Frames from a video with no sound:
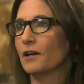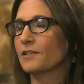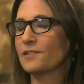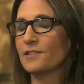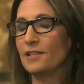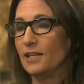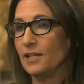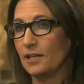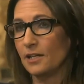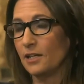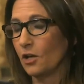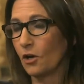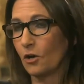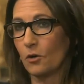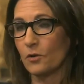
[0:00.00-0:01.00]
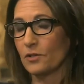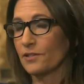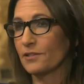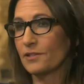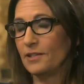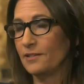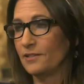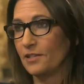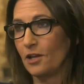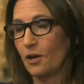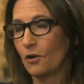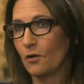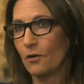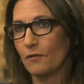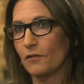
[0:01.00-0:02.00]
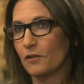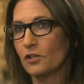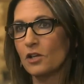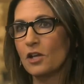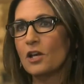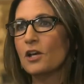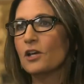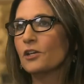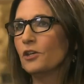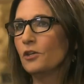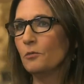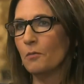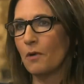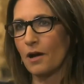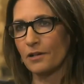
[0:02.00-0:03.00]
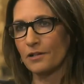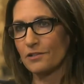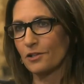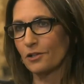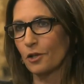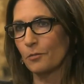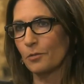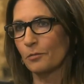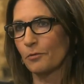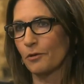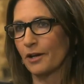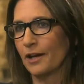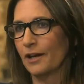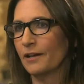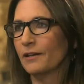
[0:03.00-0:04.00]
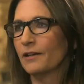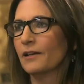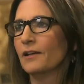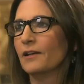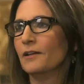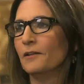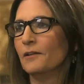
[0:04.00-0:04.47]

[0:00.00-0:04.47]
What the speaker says: a CEO, a CCO of a humongous global brand.